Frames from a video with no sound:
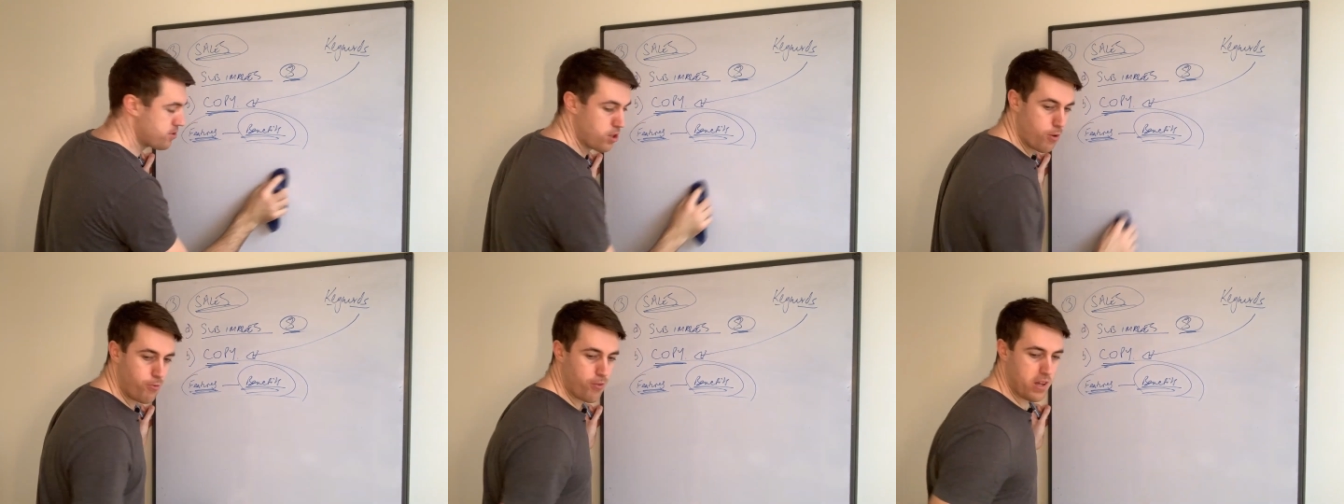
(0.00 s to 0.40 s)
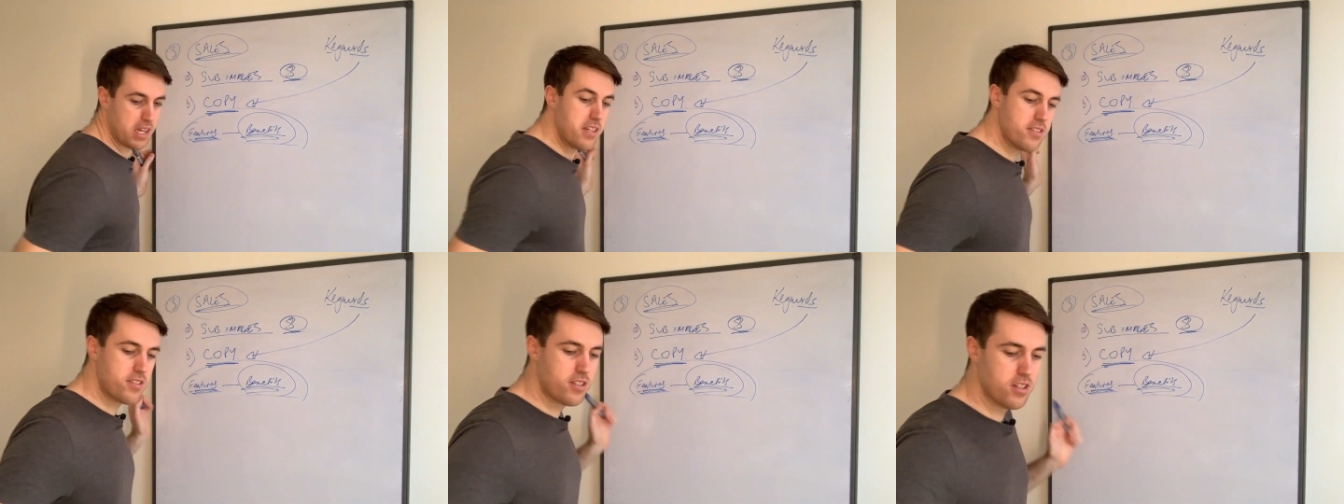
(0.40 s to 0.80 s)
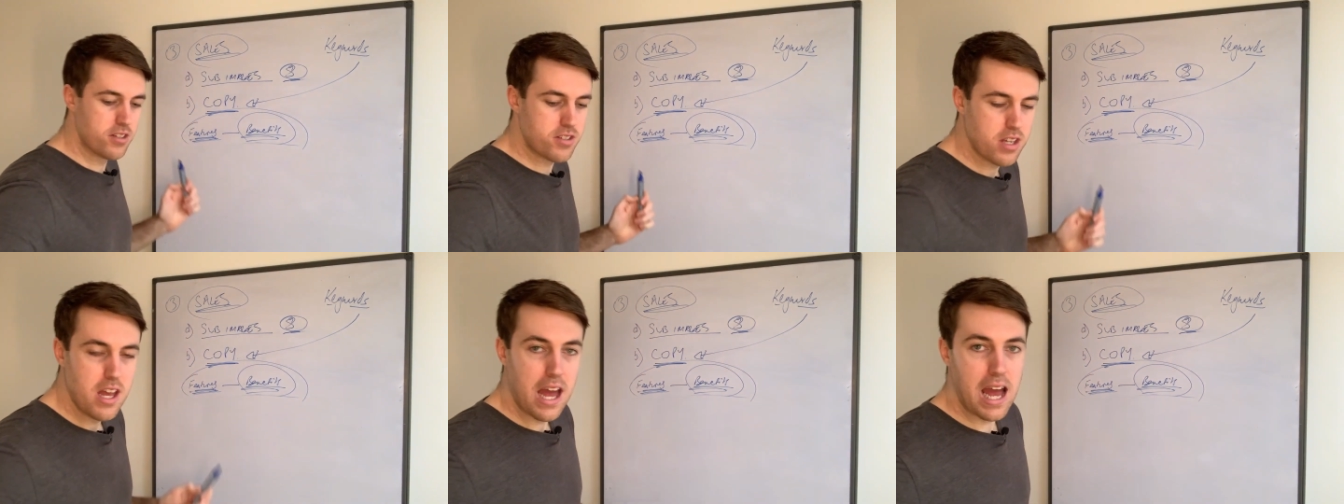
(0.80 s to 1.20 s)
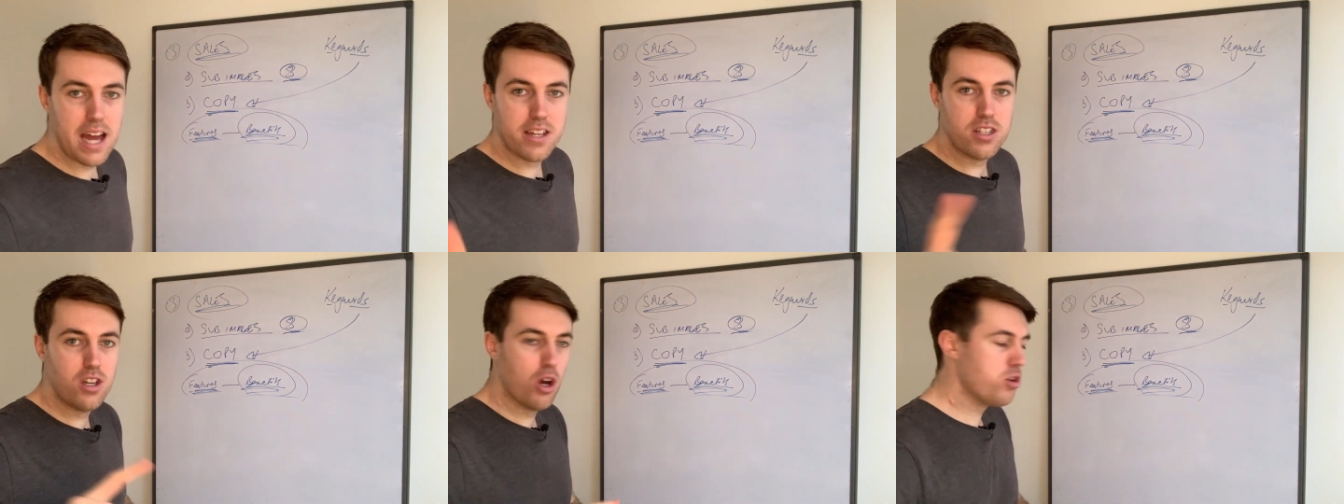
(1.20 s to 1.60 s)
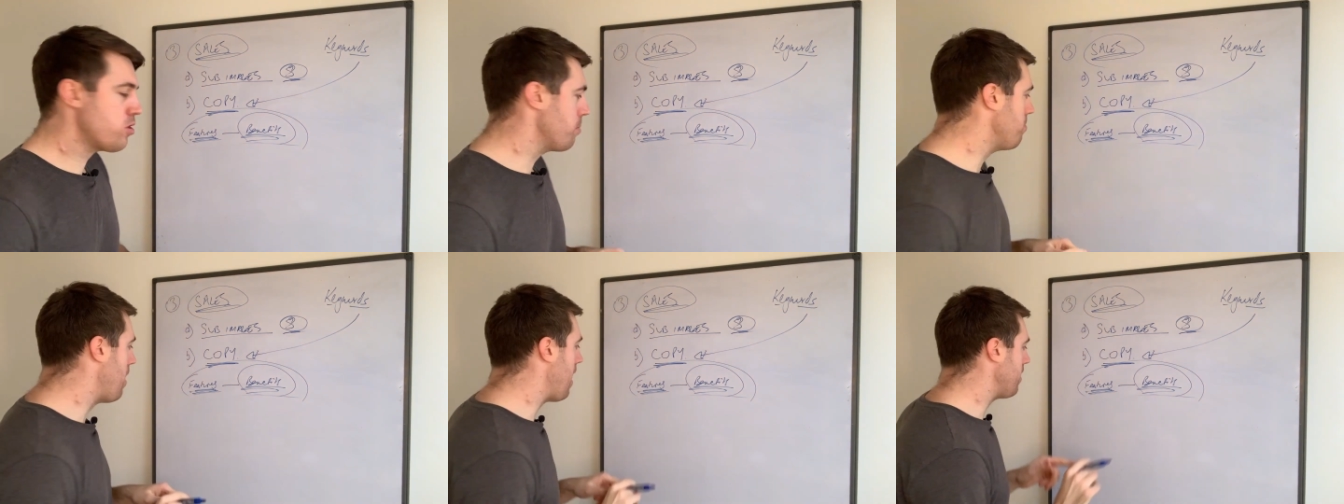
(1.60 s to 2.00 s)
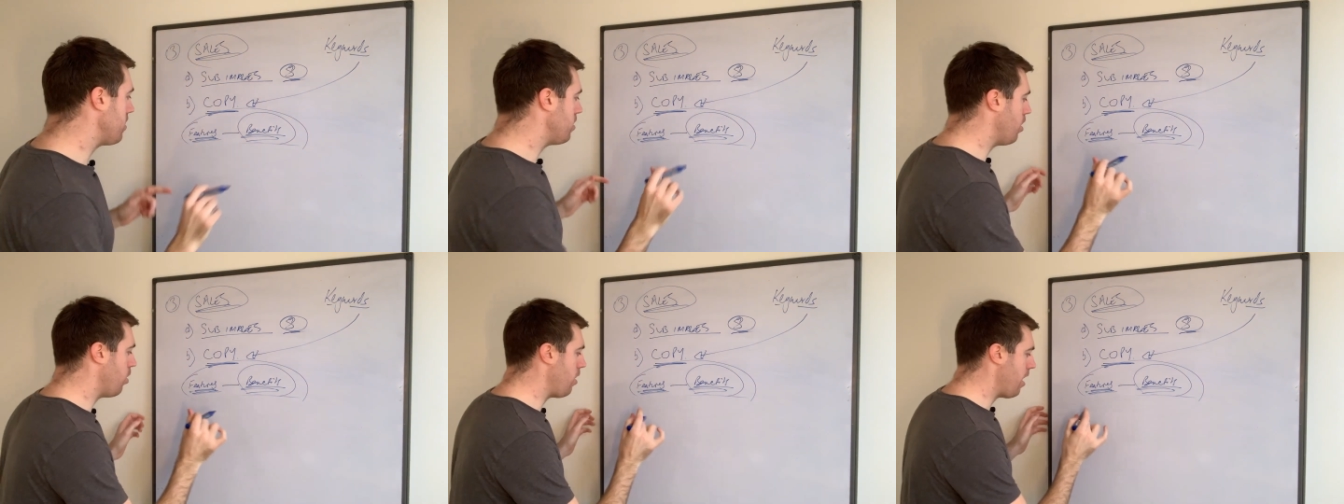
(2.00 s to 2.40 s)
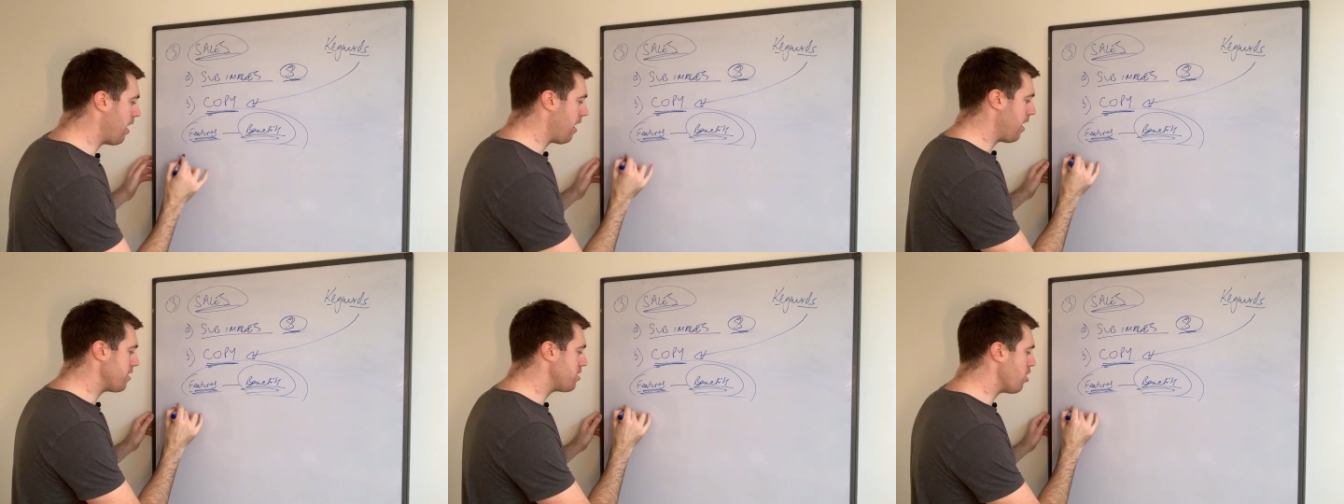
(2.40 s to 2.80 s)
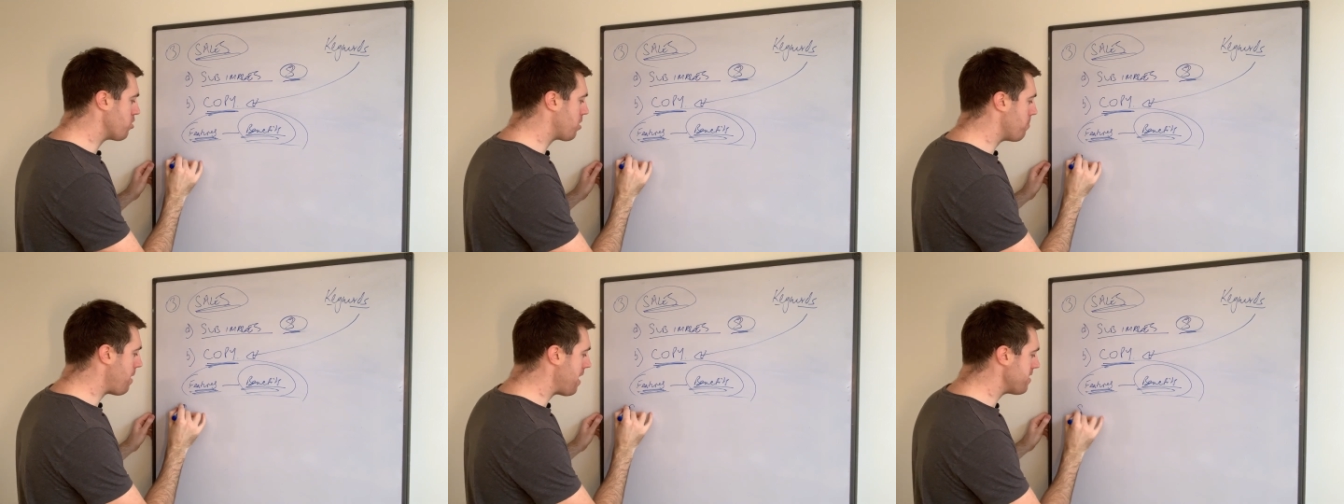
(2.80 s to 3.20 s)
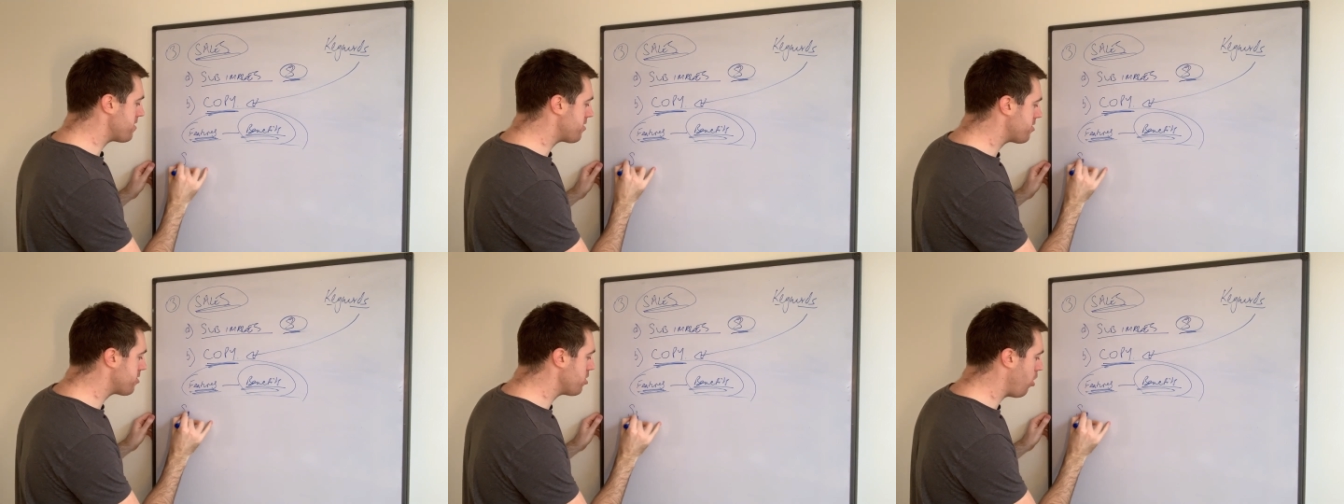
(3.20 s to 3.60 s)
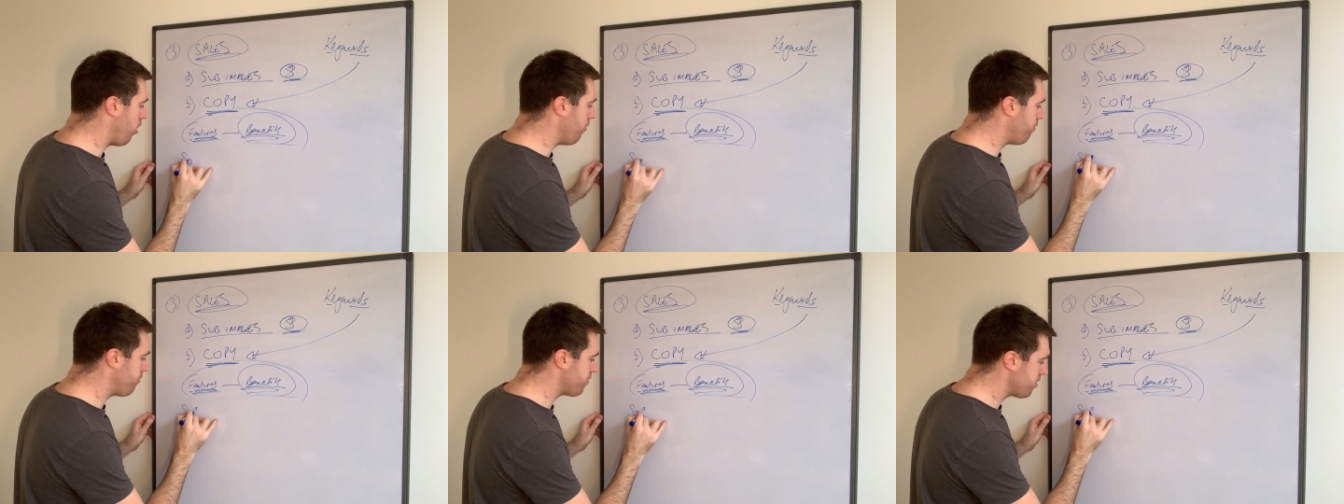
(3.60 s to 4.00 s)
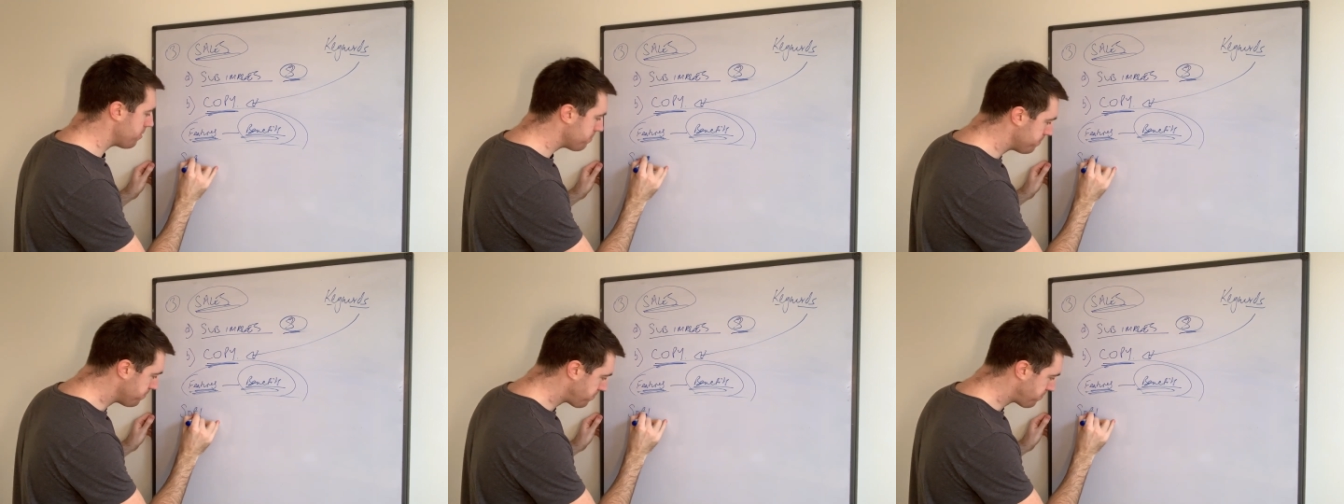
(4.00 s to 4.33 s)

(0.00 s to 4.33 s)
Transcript: So, for instance, a yoga mat, you know, a yoga mat is soft